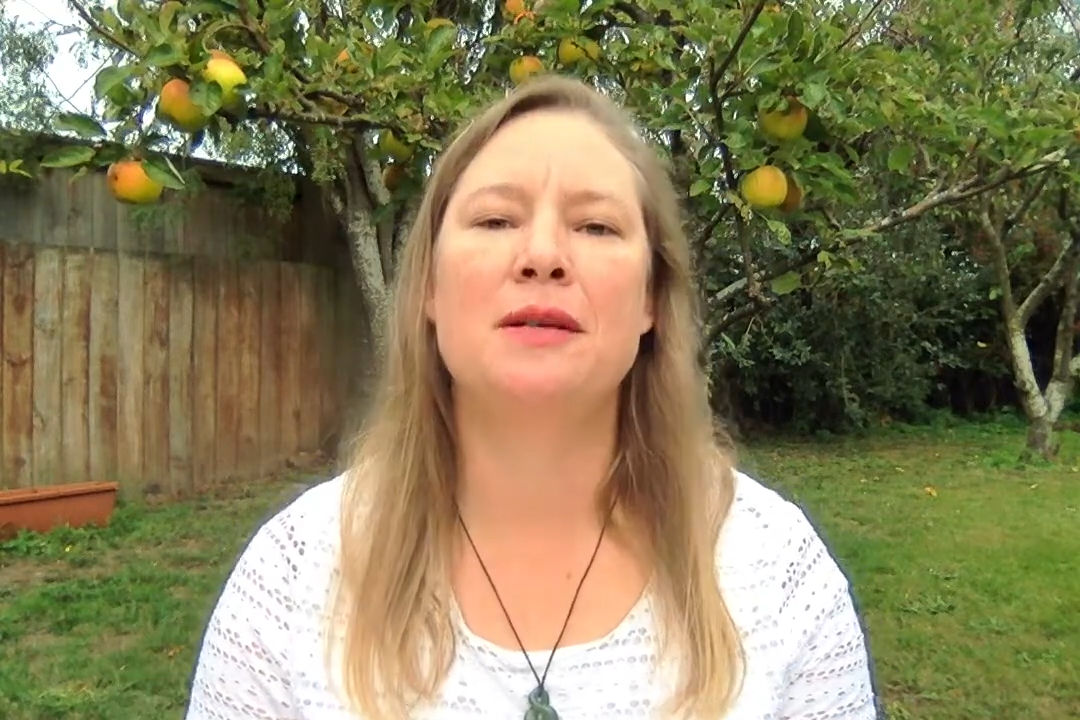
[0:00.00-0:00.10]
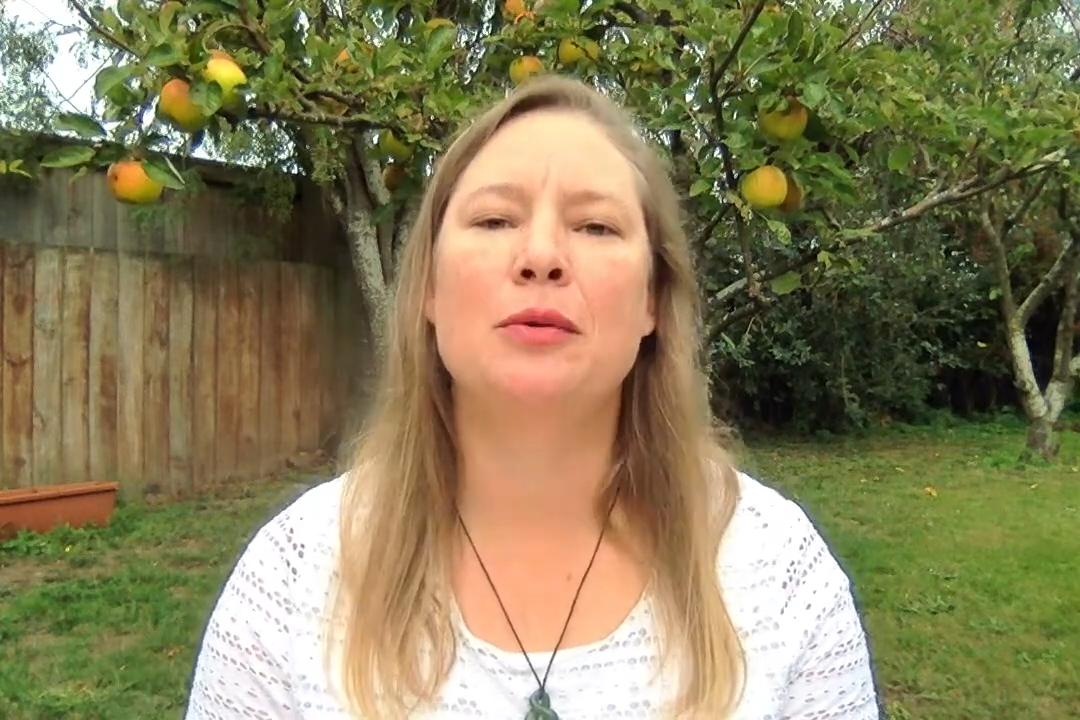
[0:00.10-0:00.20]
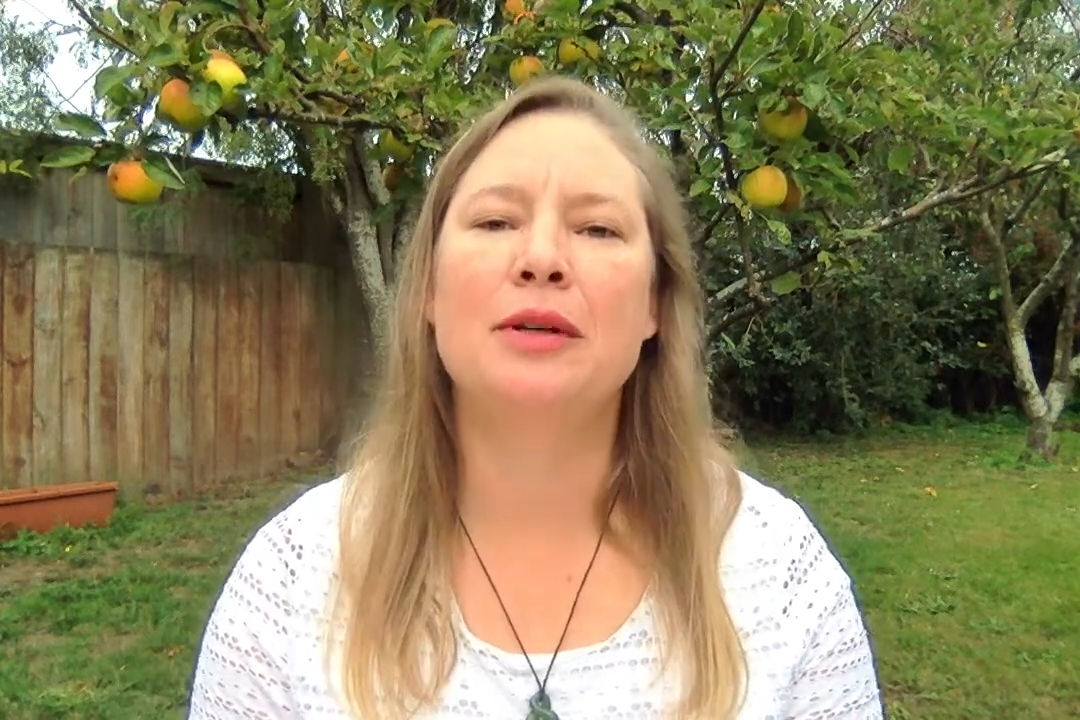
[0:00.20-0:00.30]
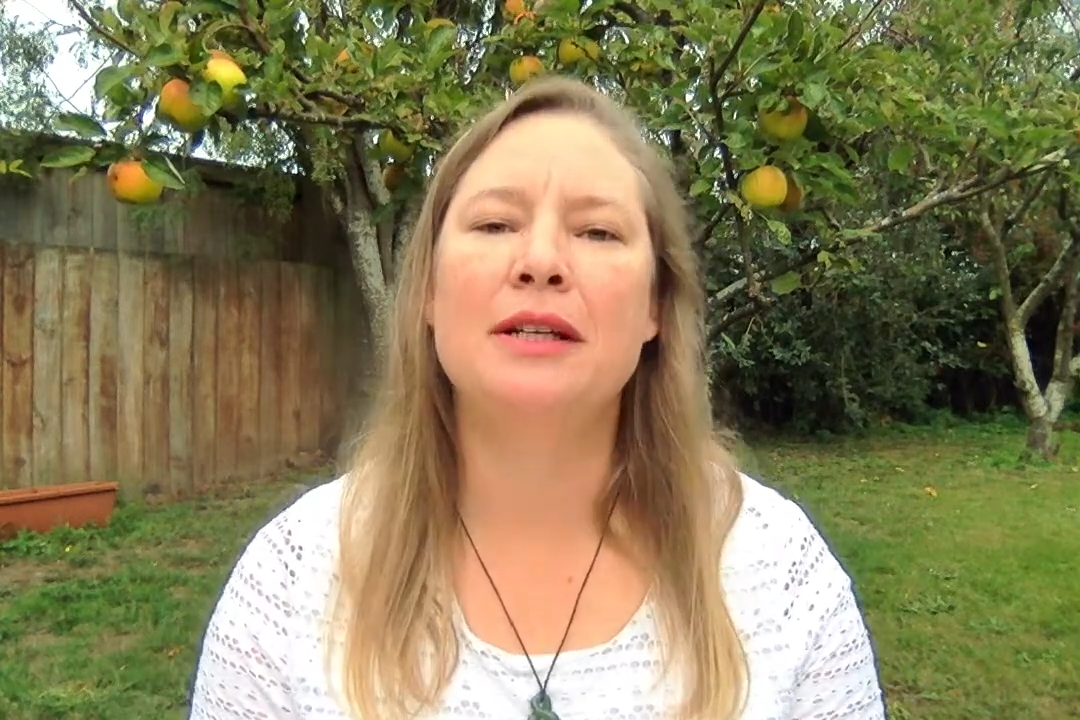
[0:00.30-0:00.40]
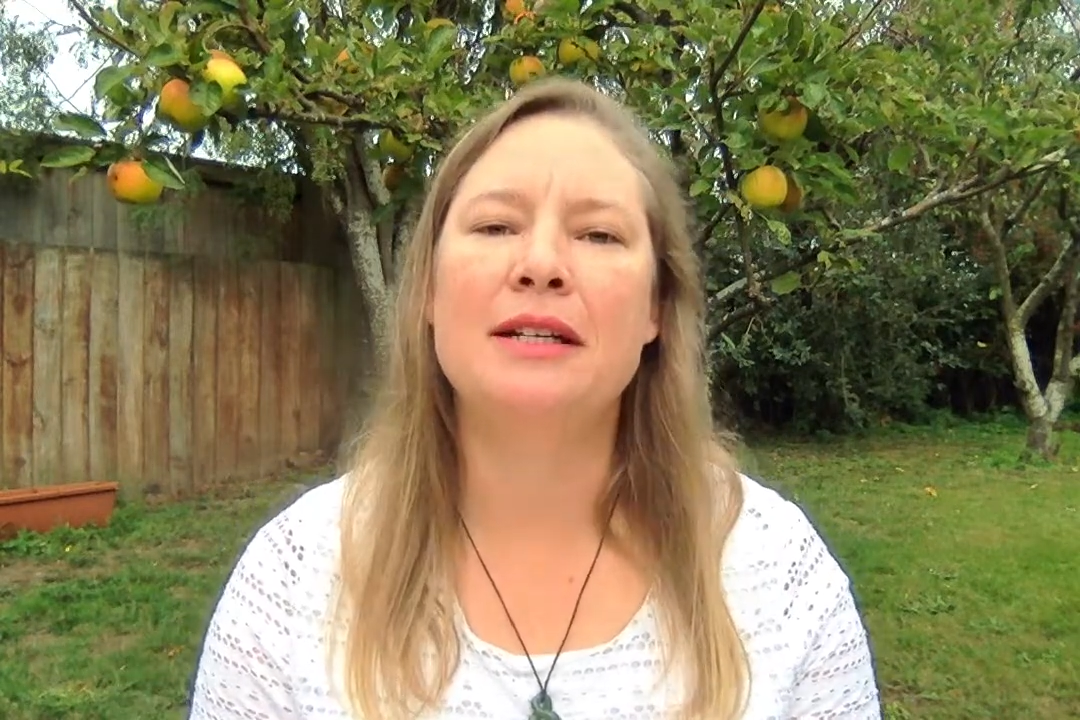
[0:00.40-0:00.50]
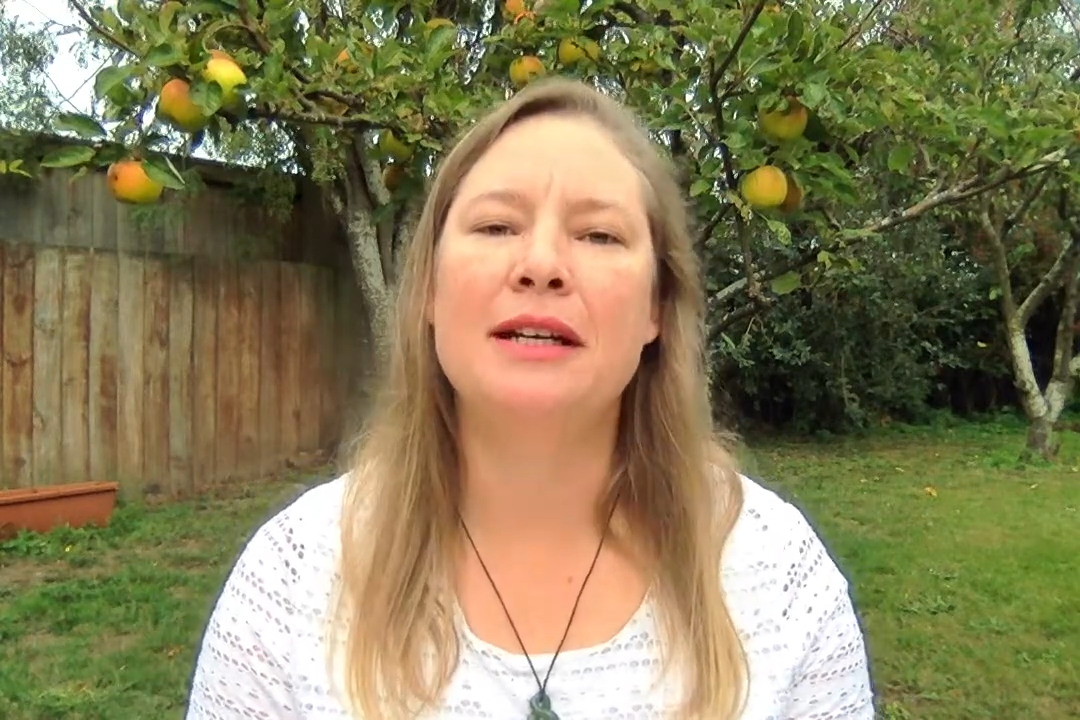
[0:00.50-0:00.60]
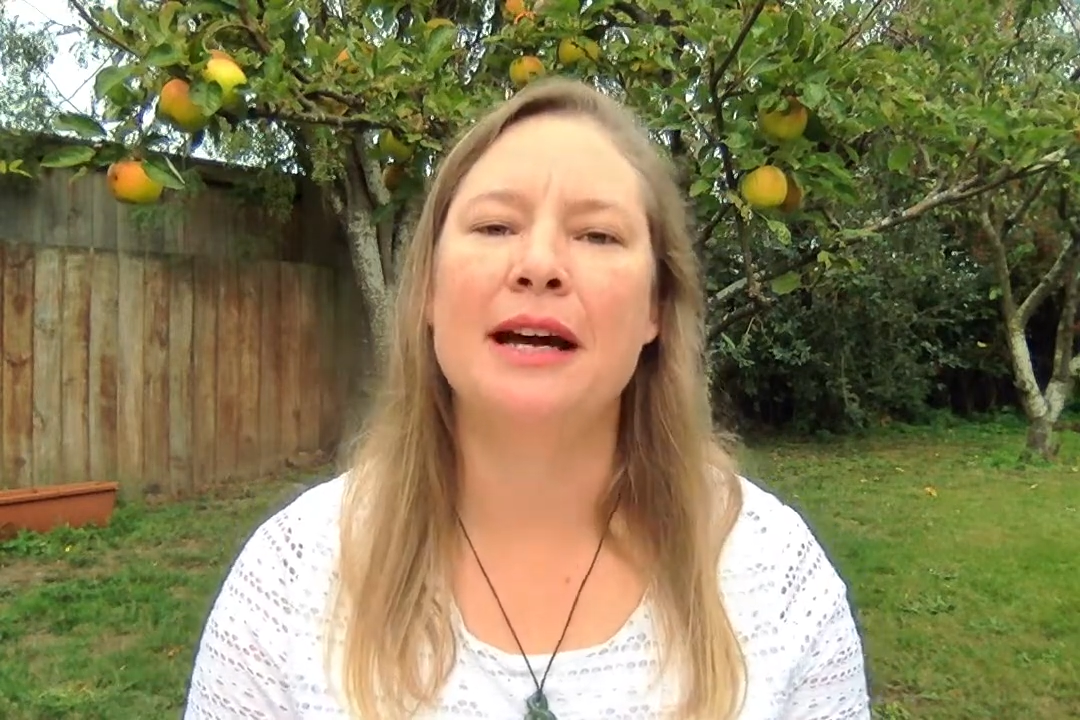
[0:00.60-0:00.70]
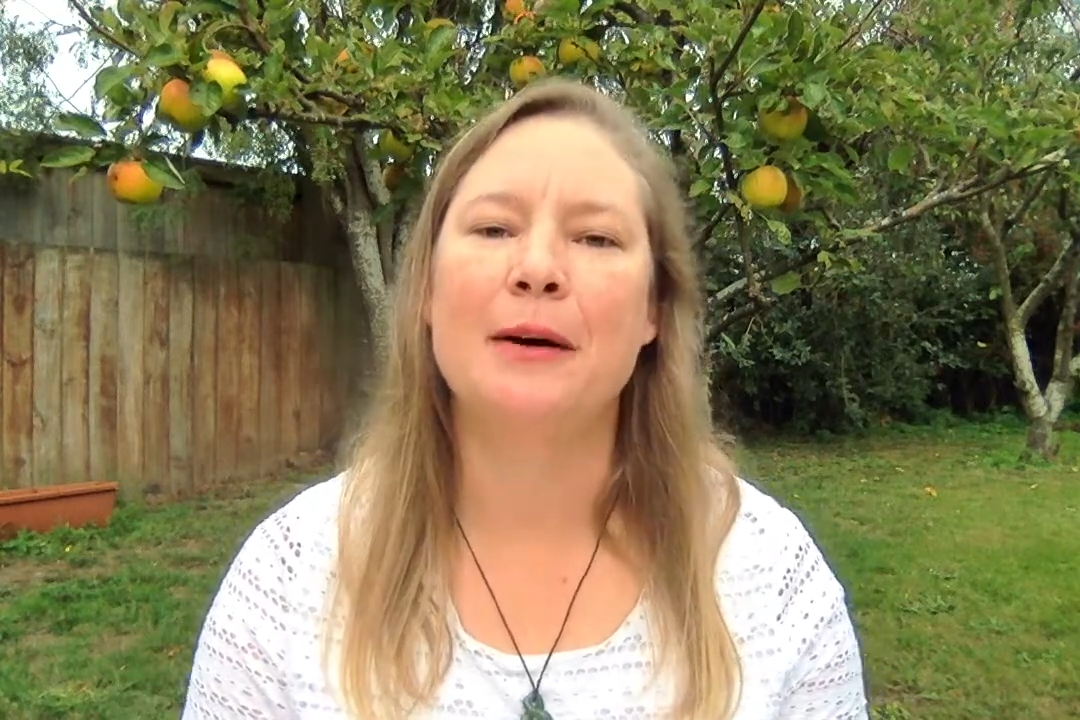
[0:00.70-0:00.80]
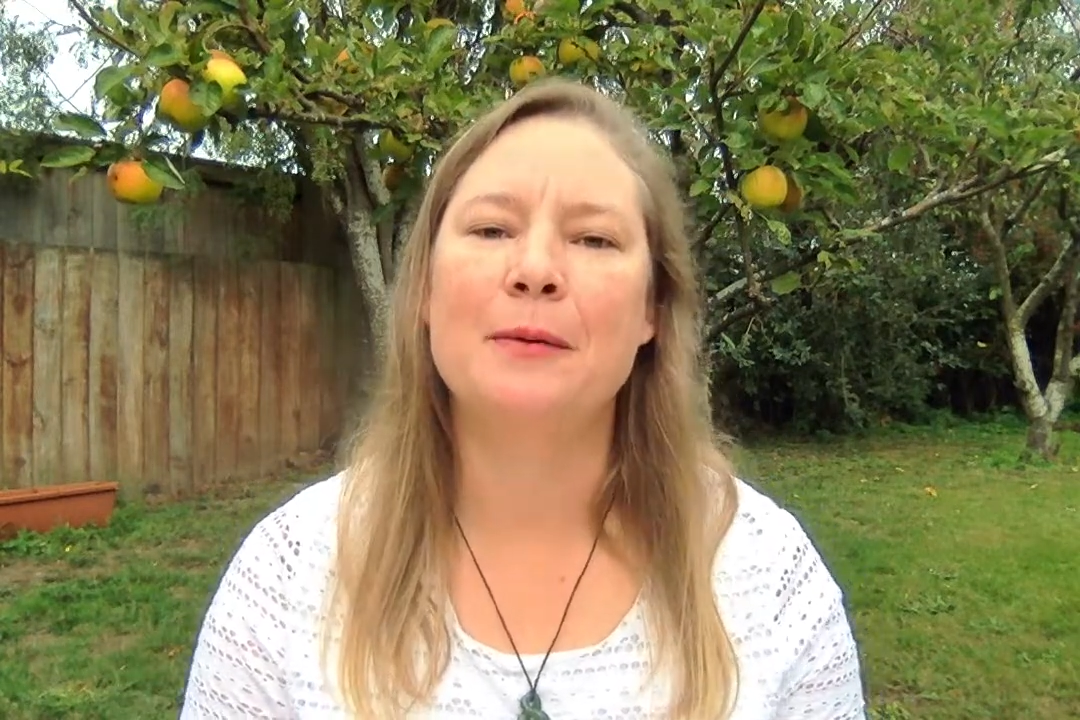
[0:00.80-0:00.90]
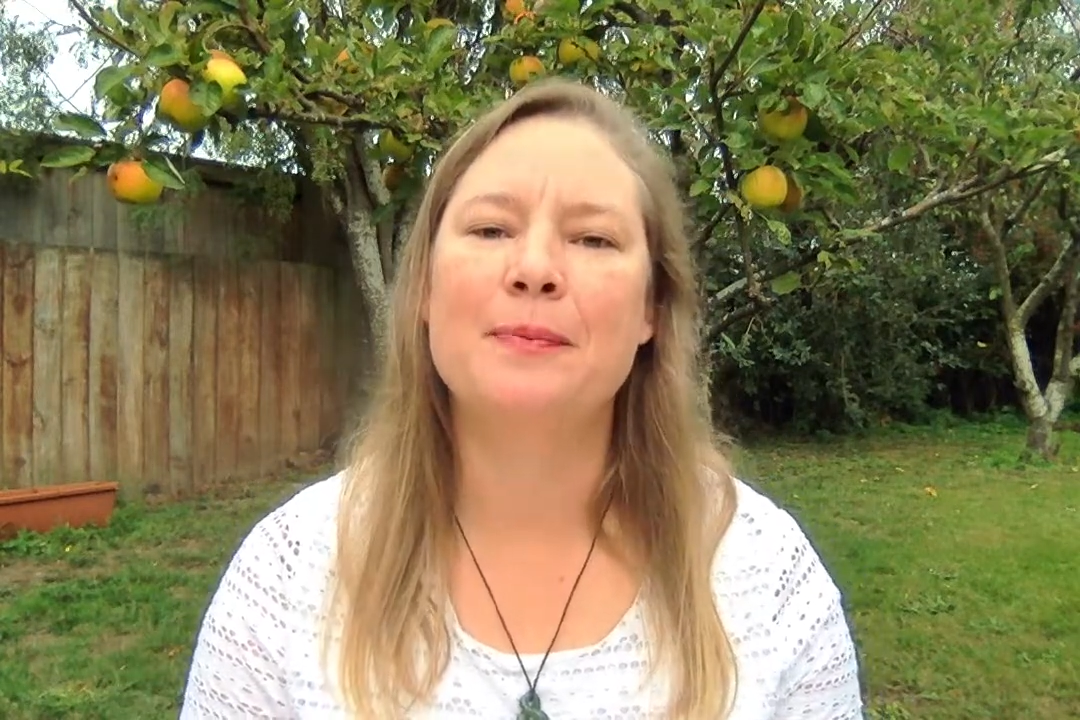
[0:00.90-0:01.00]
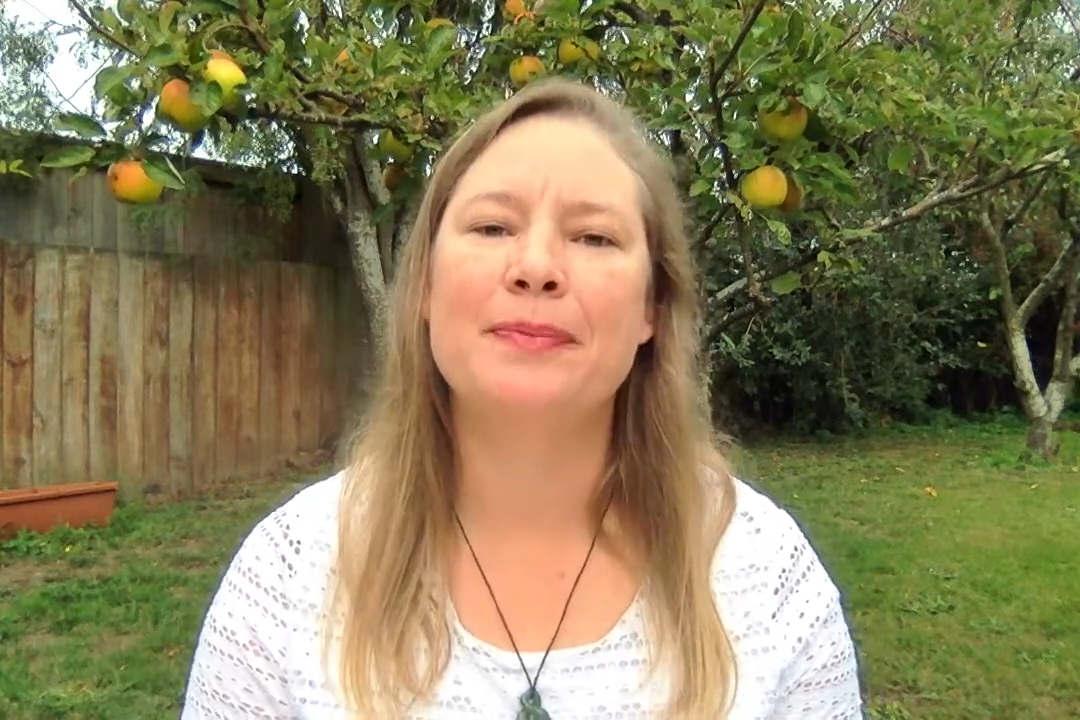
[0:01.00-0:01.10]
morning tea now.